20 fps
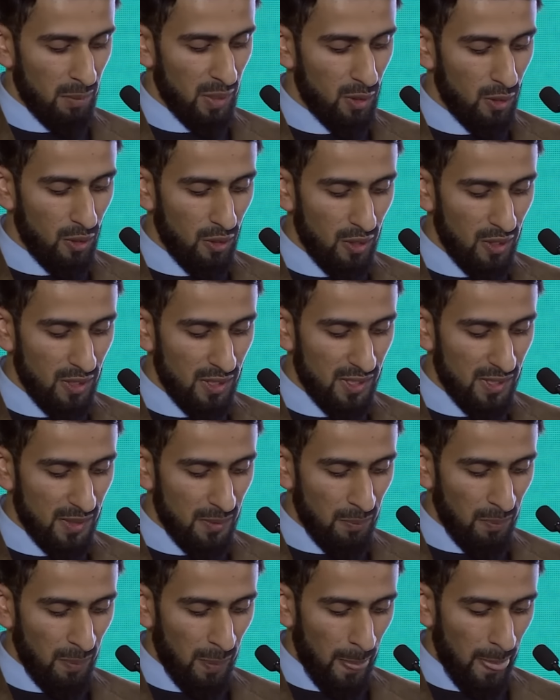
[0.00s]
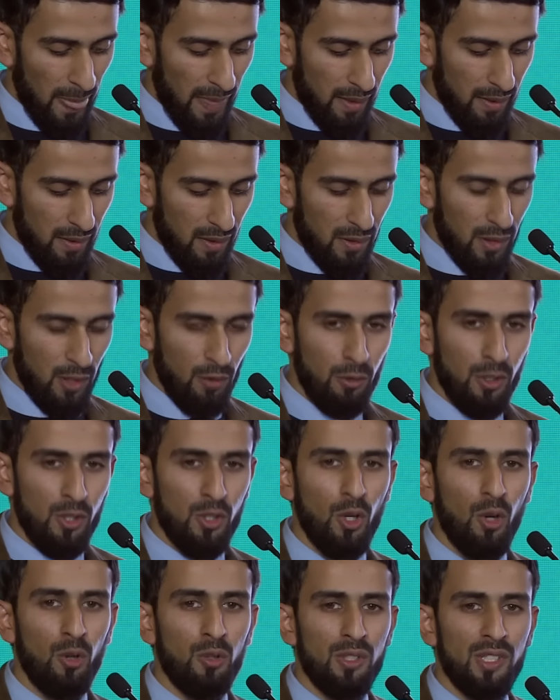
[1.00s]
because the
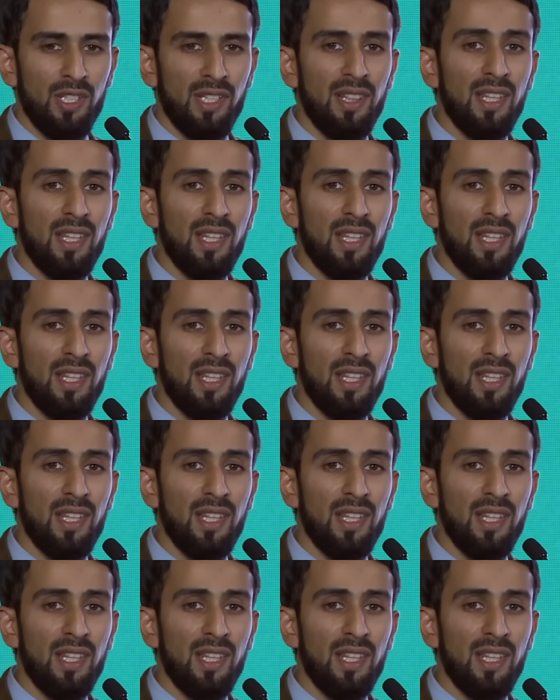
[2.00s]
results